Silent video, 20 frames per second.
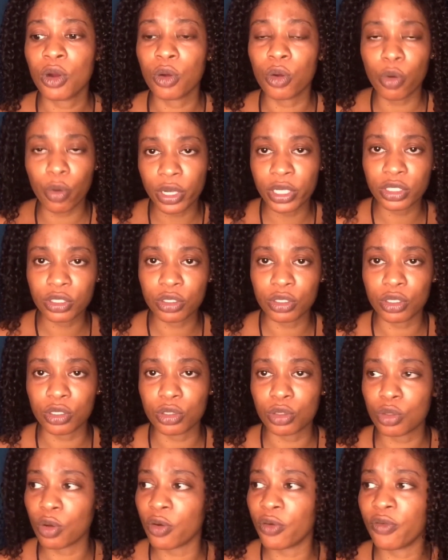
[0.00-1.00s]
going to the
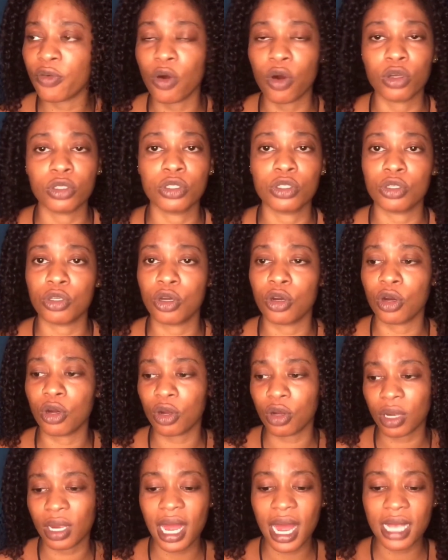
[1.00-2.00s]
stove or to your
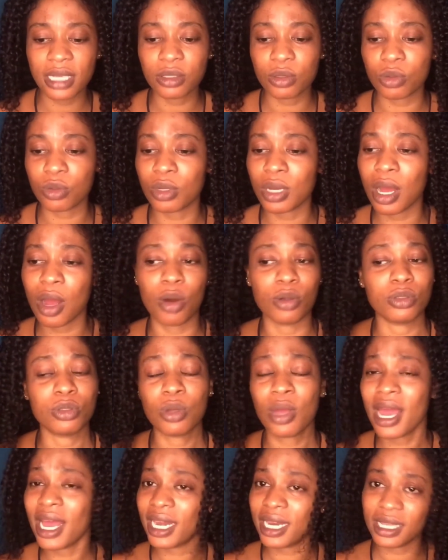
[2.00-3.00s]
gas cooker or to
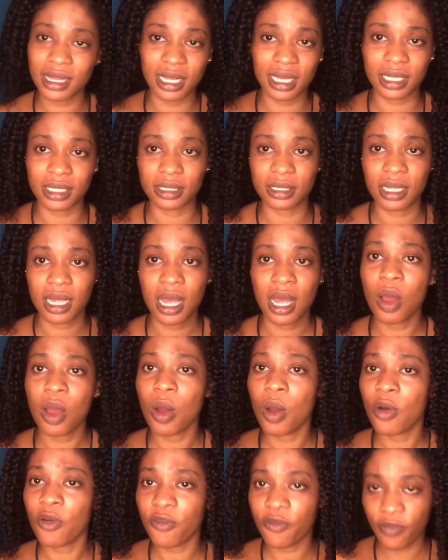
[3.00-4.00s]
anything
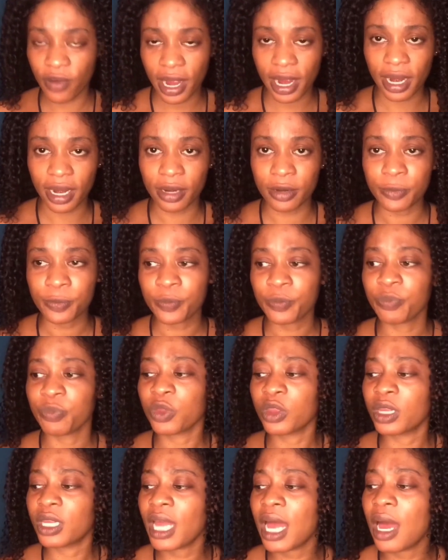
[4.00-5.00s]
fire.
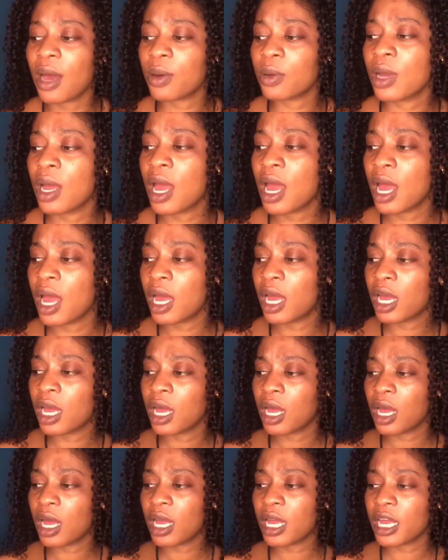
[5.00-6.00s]
Now,
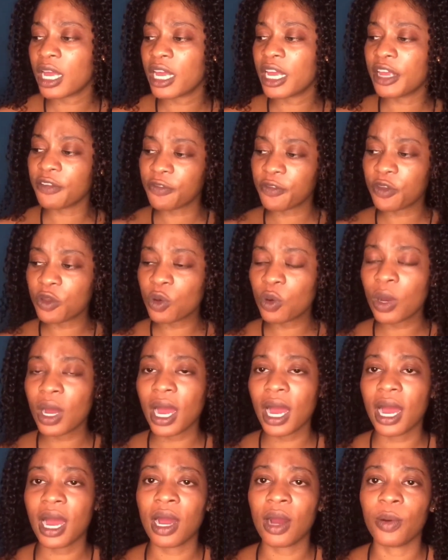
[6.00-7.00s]
if you
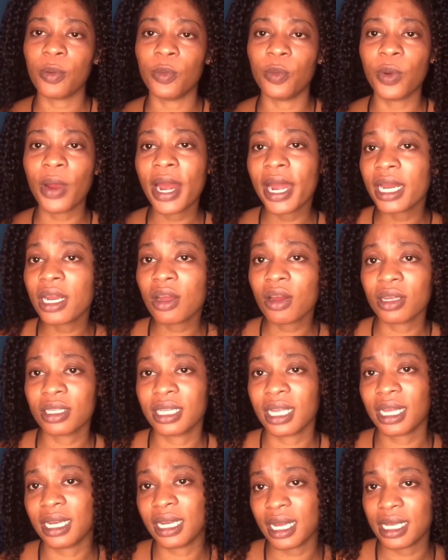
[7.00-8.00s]
are wearing
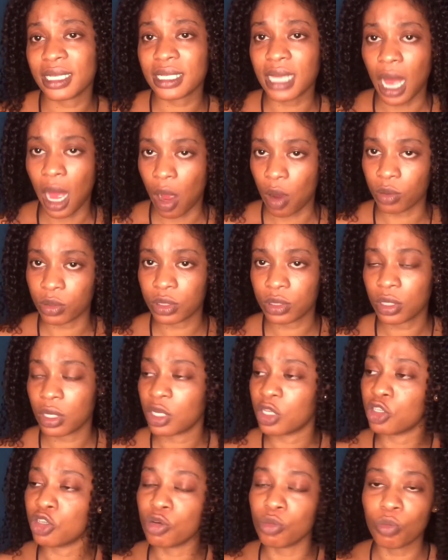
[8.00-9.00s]
contact lens out,
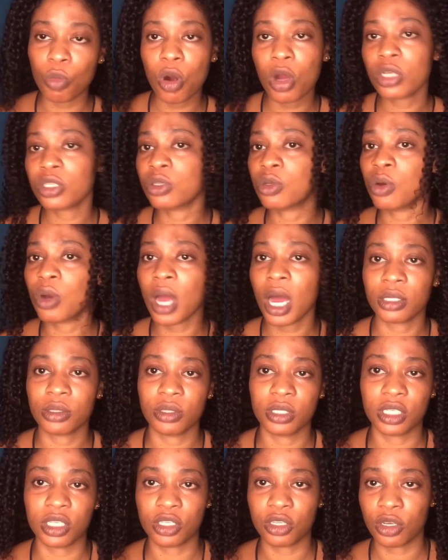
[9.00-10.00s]
you must go out
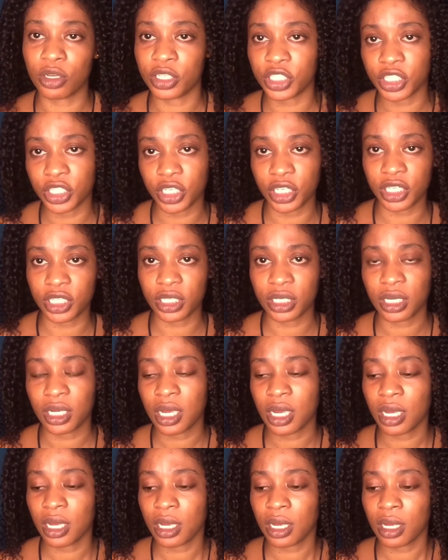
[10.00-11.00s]
with a sunshade.
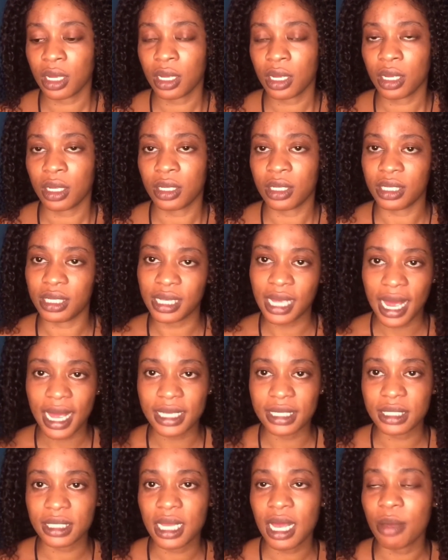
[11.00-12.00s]

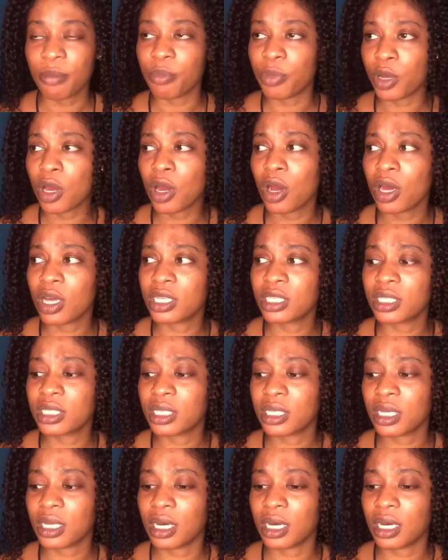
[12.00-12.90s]
Yes, because